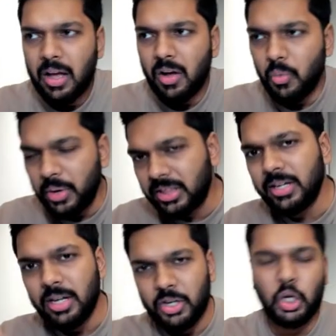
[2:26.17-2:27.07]

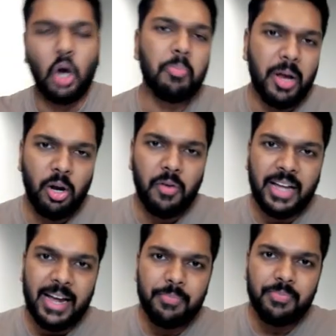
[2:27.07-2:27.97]
within a short period of
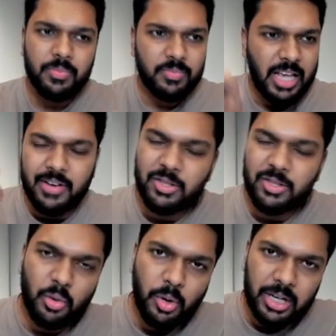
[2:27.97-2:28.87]
time, 7
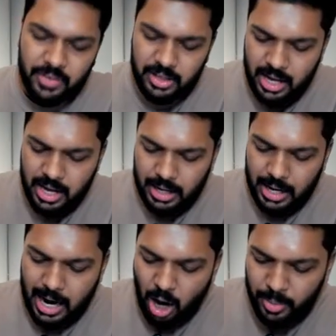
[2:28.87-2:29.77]
days or whatever,
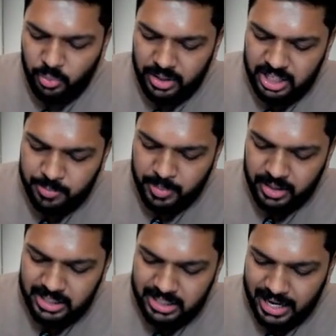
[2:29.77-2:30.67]
government will
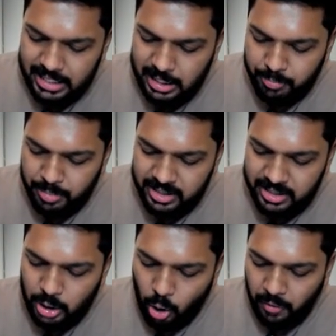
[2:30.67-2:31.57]
disperse
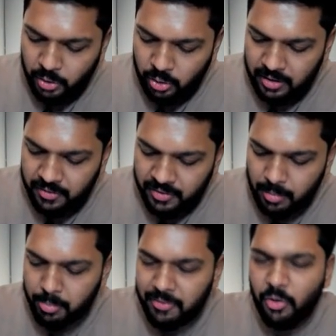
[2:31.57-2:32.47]
90% of your
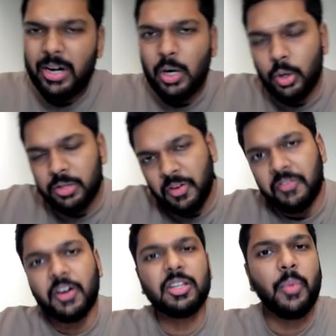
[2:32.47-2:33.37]
refund before it goes for
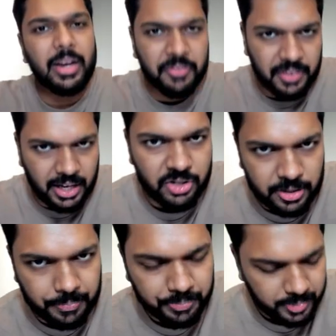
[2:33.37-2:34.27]
further verification.
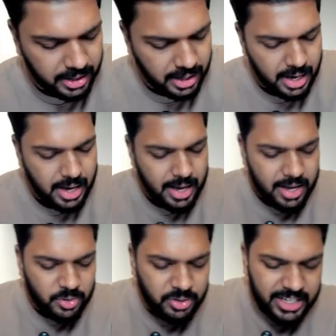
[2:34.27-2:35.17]

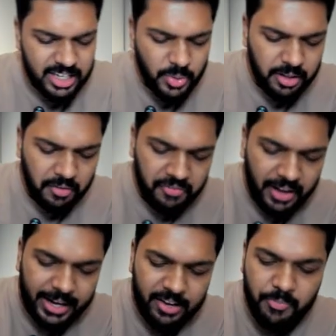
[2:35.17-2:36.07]
So these were the
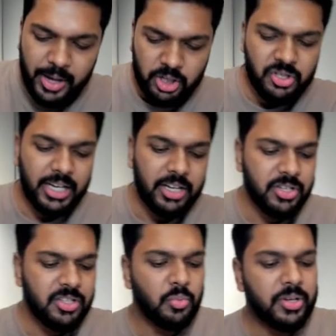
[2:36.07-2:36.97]
5 major
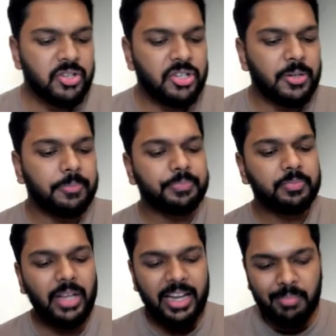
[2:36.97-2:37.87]
changes which,
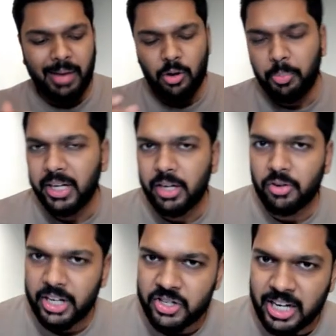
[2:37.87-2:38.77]
in my opinion,
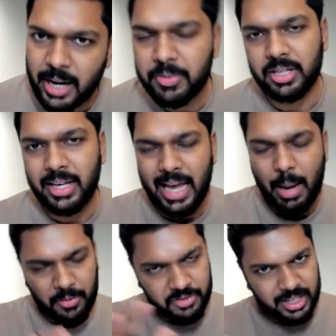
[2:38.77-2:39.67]
reshaped the
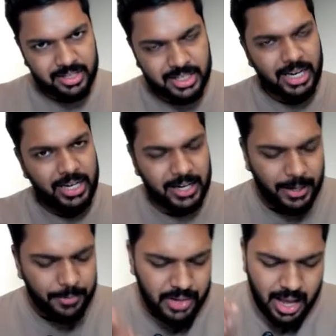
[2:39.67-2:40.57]
game of GST in
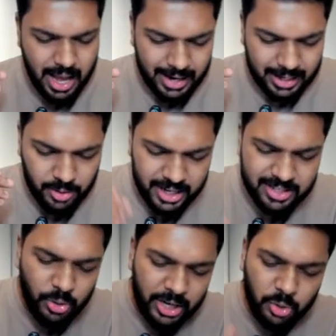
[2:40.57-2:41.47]
India. Now let us
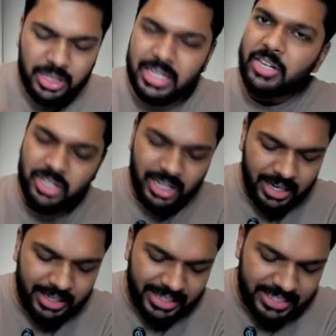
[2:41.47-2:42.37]
look into each
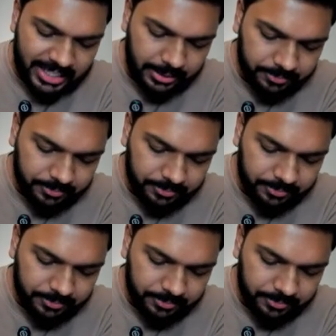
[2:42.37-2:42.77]
in detail.